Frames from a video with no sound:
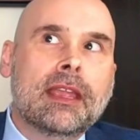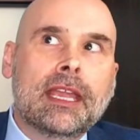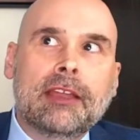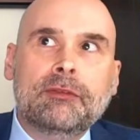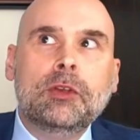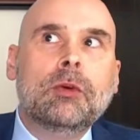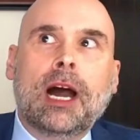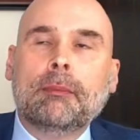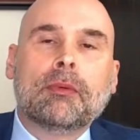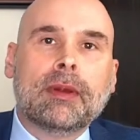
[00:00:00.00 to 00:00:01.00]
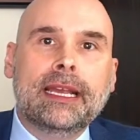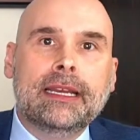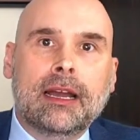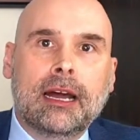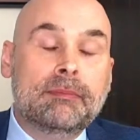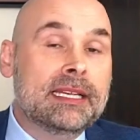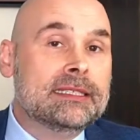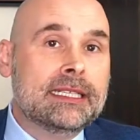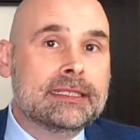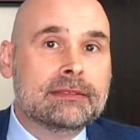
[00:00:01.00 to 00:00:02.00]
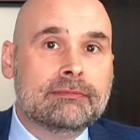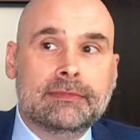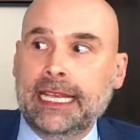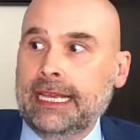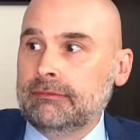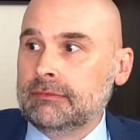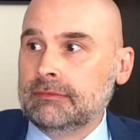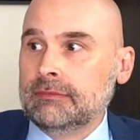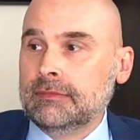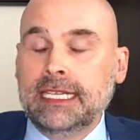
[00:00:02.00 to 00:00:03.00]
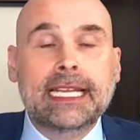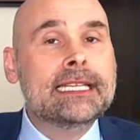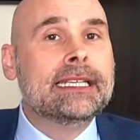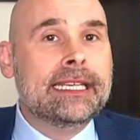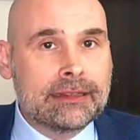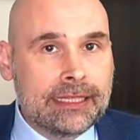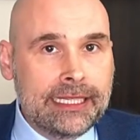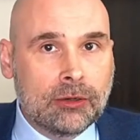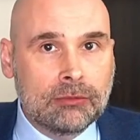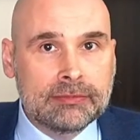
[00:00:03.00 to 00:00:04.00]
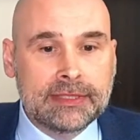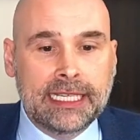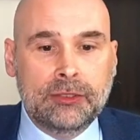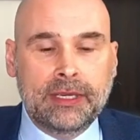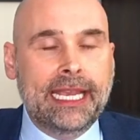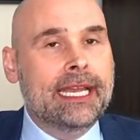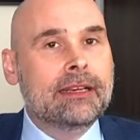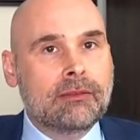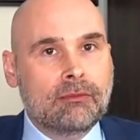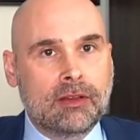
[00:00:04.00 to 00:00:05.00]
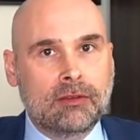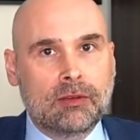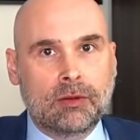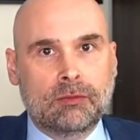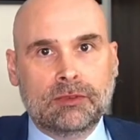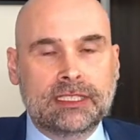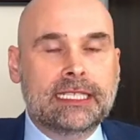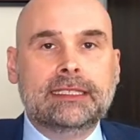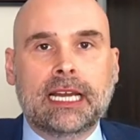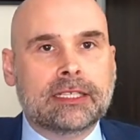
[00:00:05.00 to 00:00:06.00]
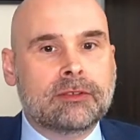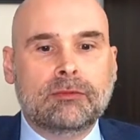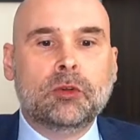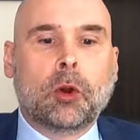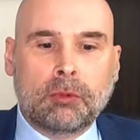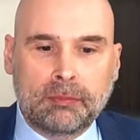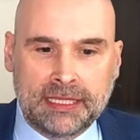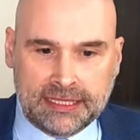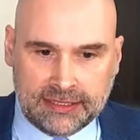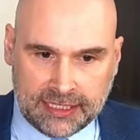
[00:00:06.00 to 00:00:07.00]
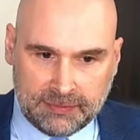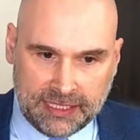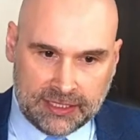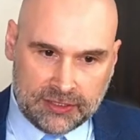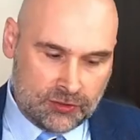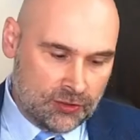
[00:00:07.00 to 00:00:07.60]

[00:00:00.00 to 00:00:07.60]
if you operate a business that is illegal, then you can't deduct normal business expenses. So